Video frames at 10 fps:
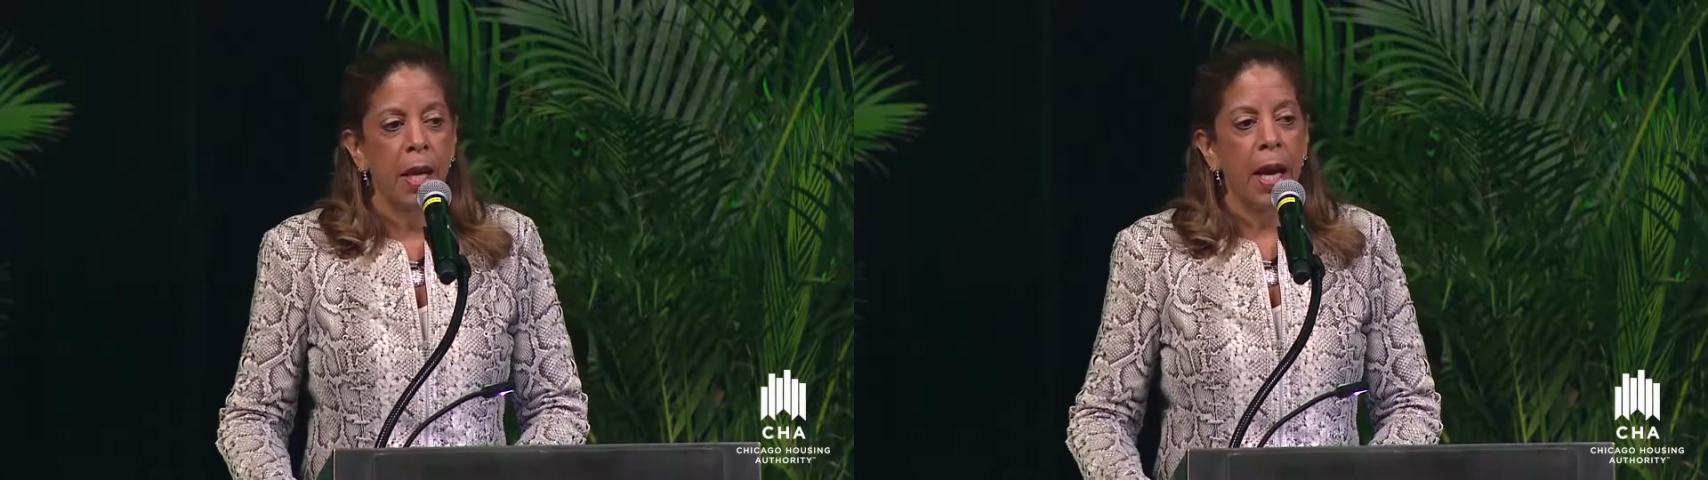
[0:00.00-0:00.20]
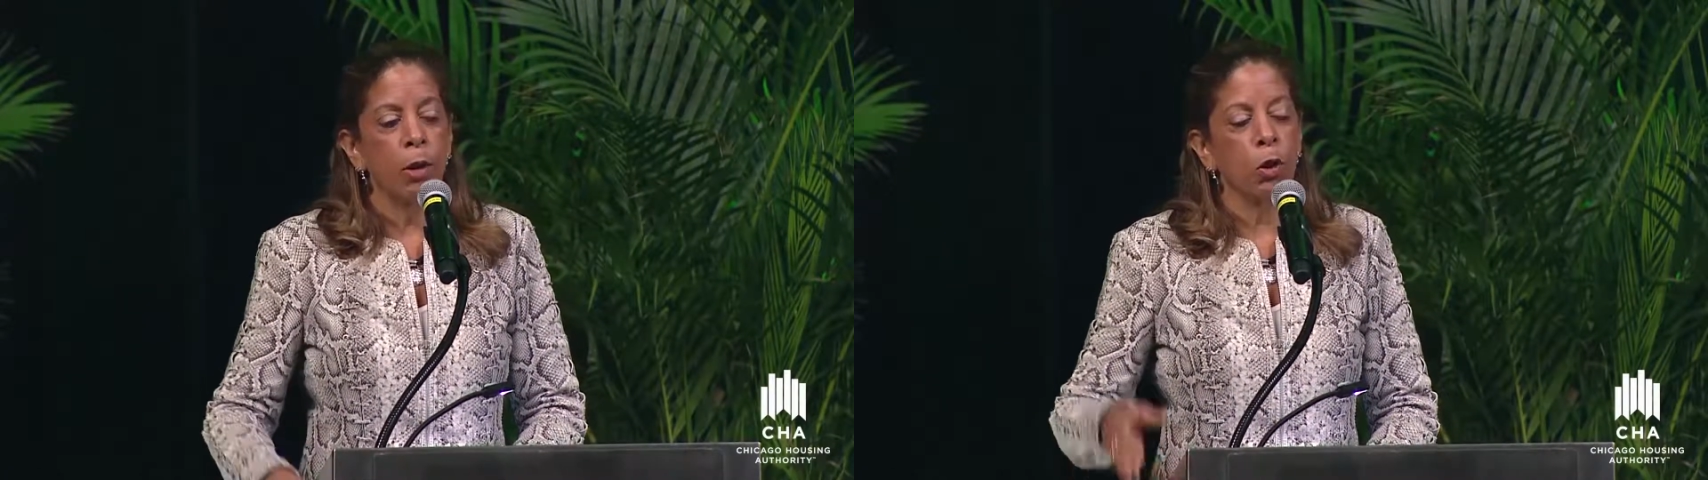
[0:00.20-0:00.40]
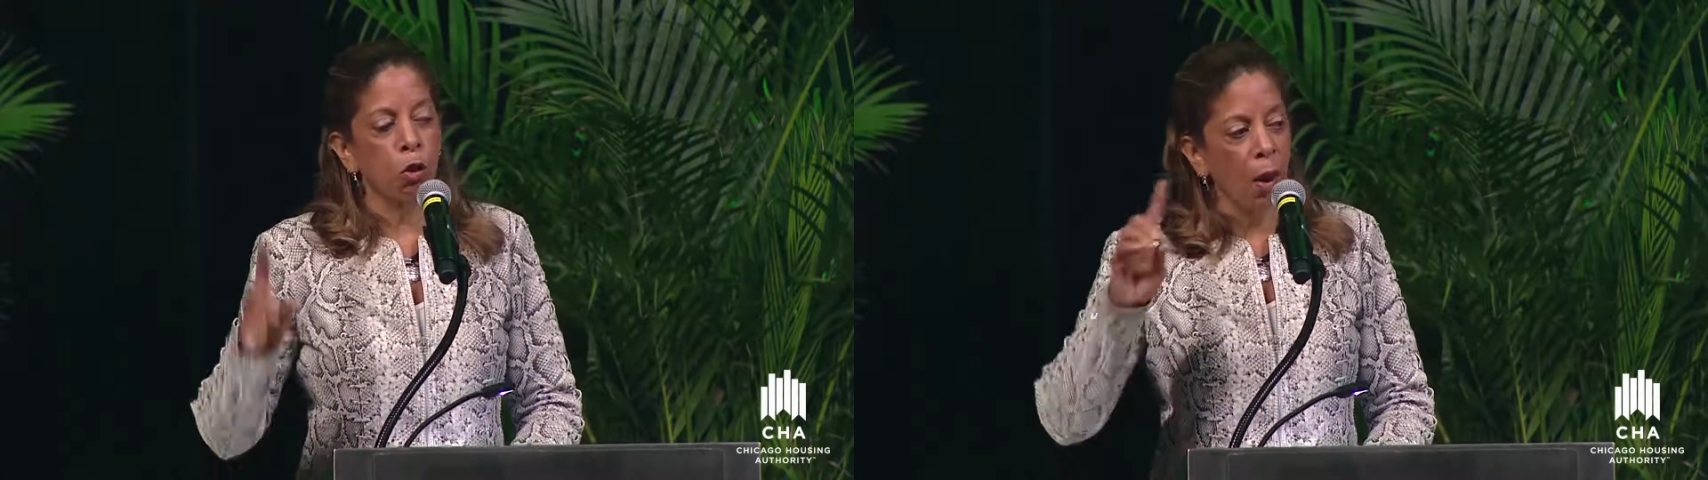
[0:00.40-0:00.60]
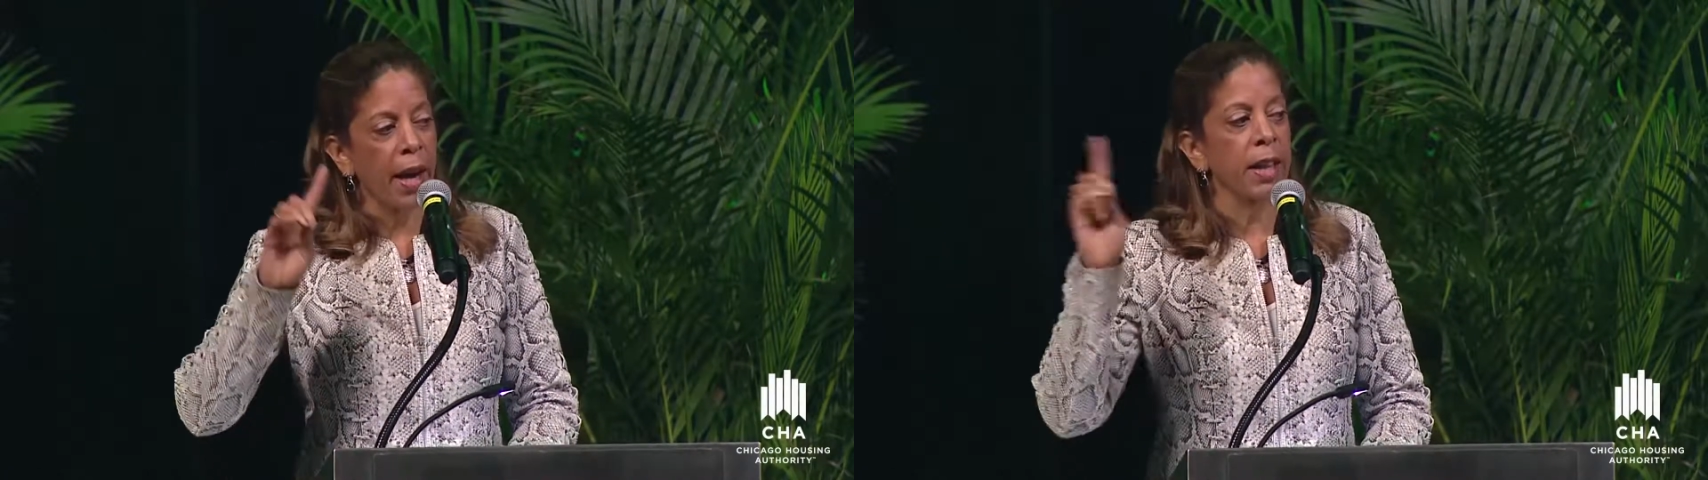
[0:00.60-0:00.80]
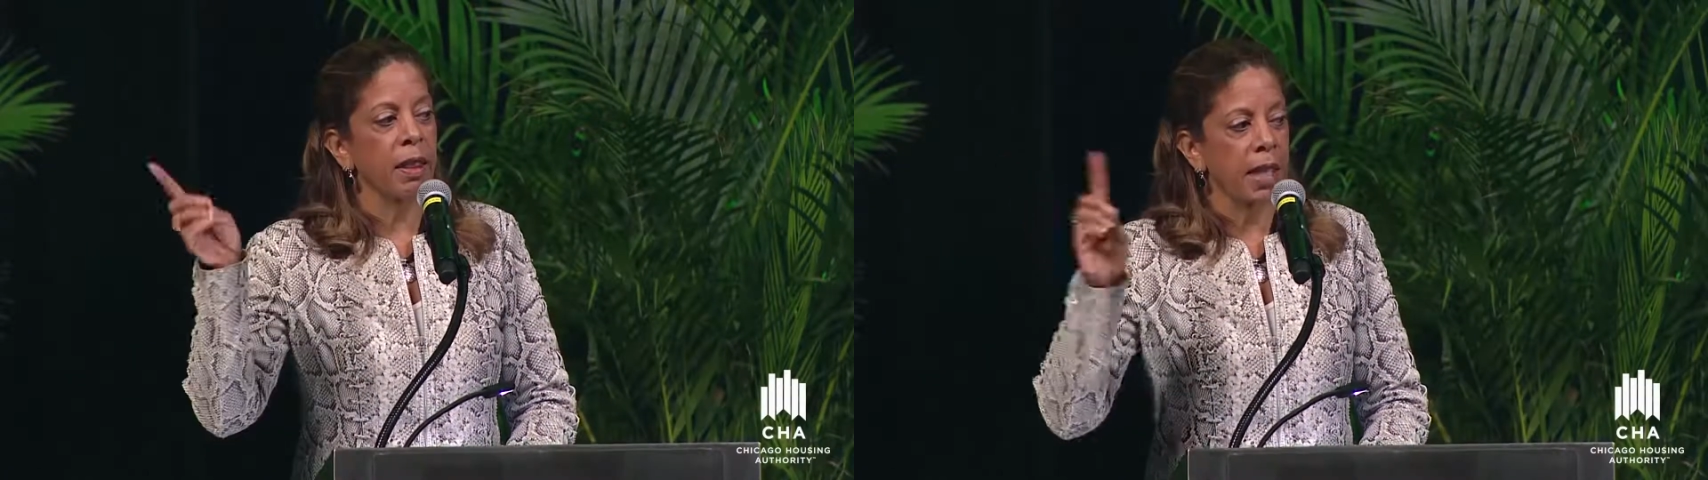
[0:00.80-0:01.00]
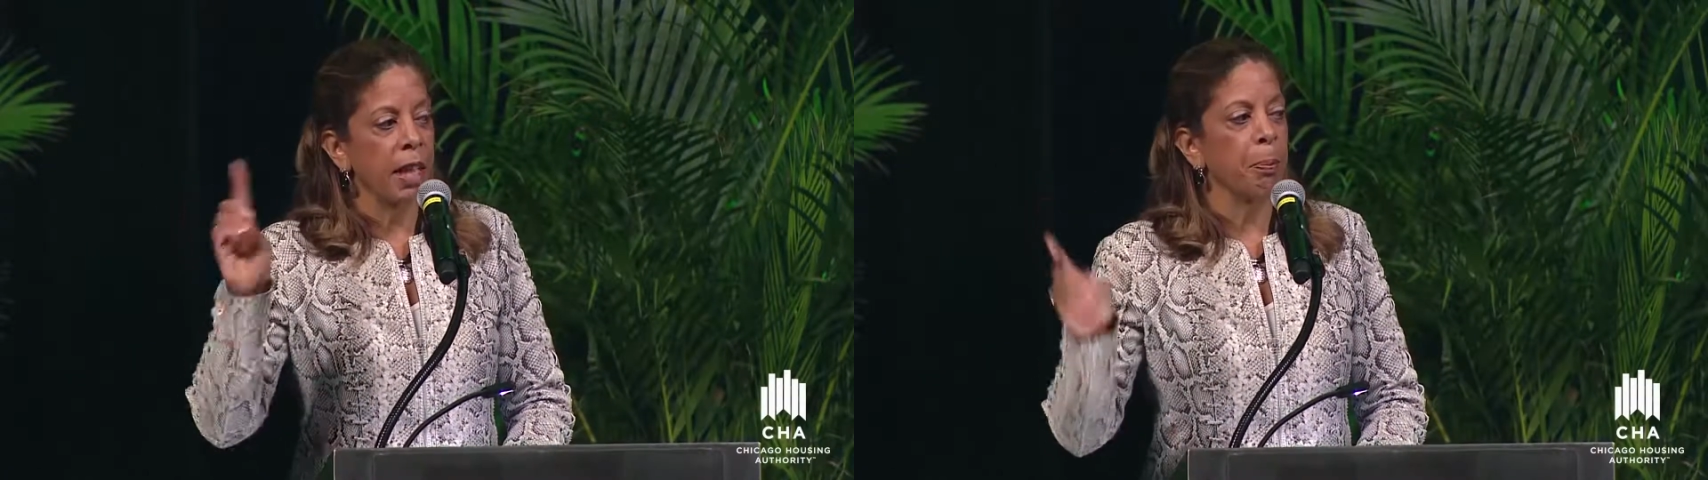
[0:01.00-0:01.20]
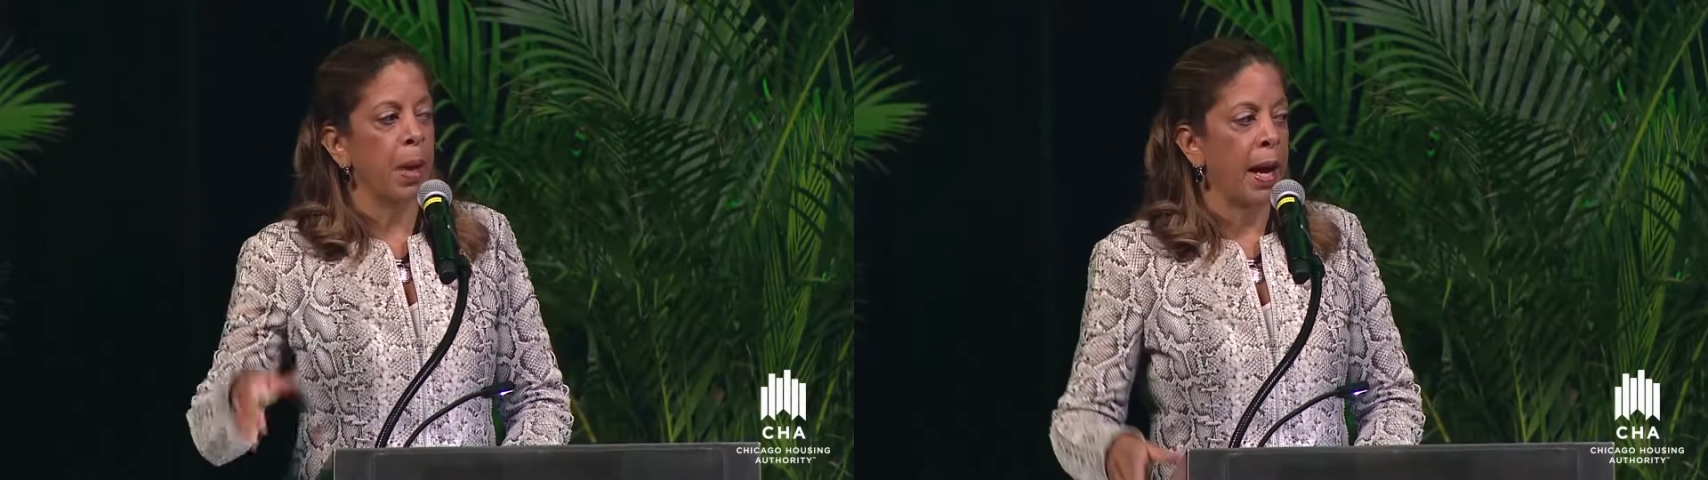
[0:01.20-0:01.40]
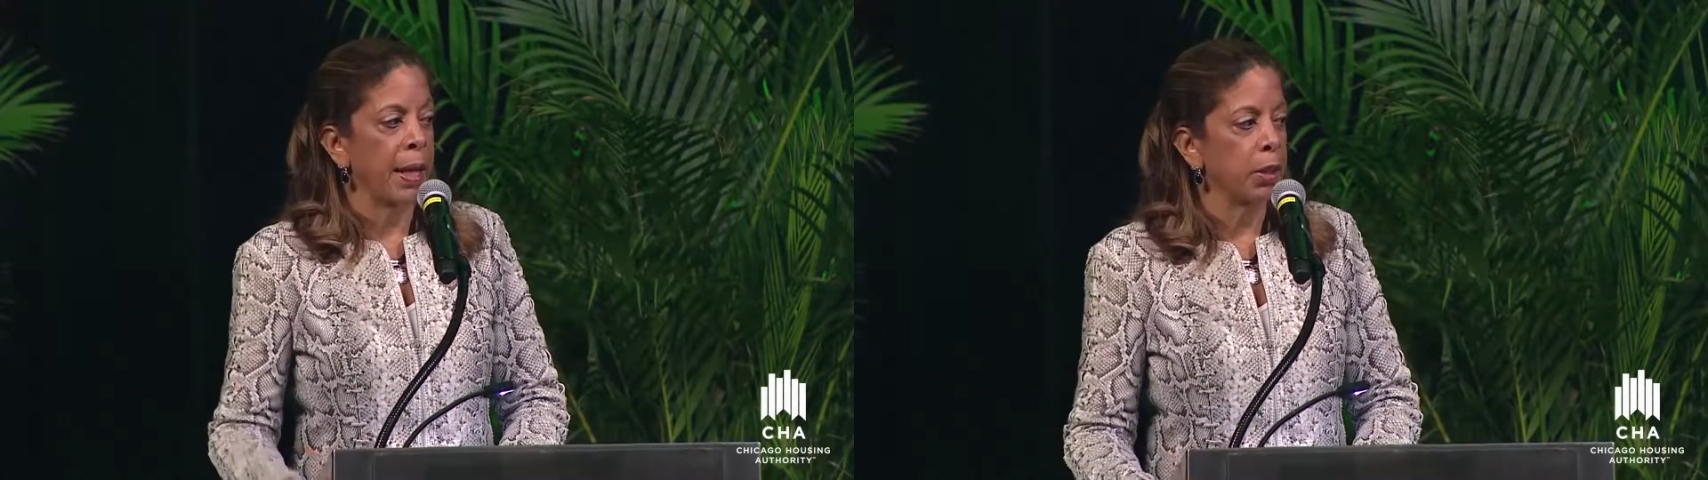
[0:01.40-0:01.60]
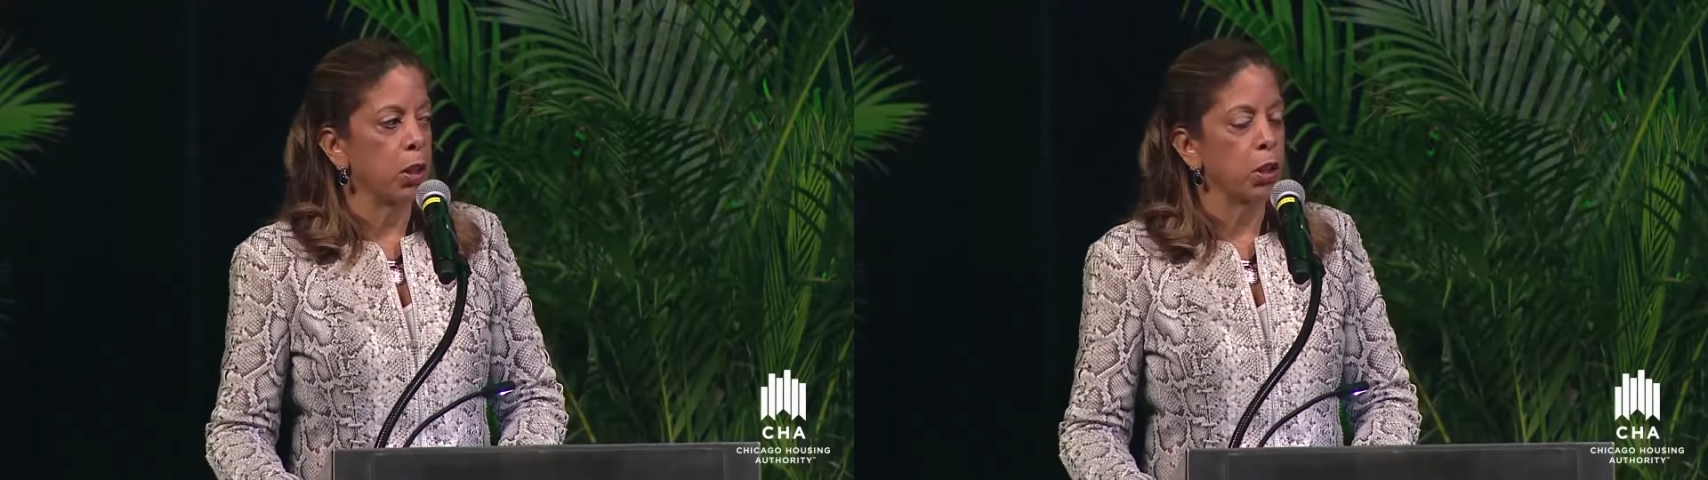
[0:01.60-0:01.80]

and try and think back